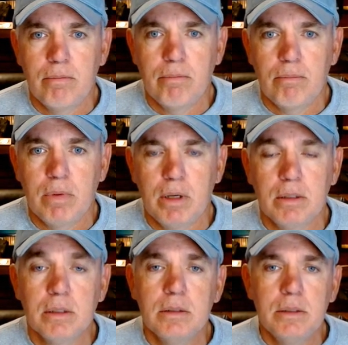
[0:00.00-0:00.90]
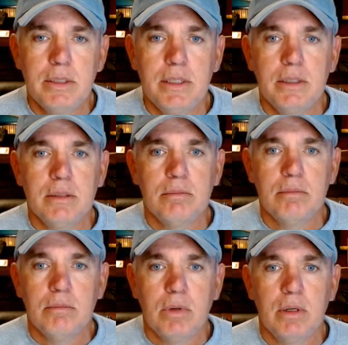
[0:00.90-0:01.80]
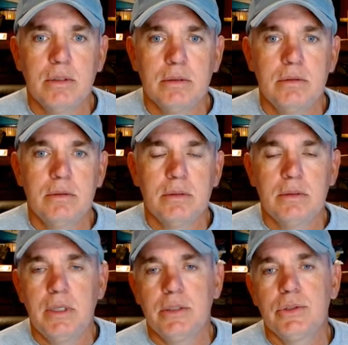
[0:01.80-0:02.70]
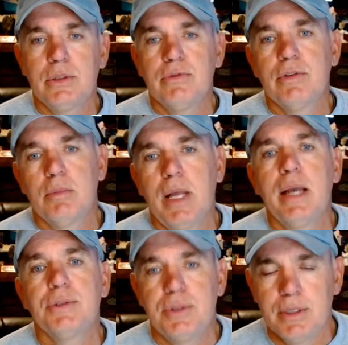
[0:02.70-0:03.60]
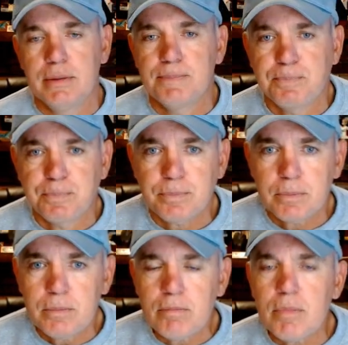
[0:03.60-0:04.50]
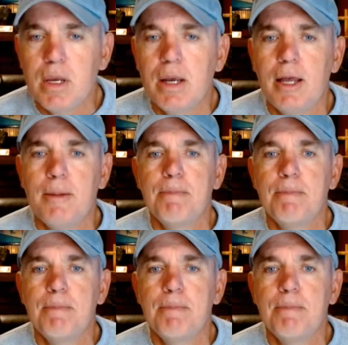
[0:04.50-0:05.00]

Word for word: a clear marked distinction from last year. Um,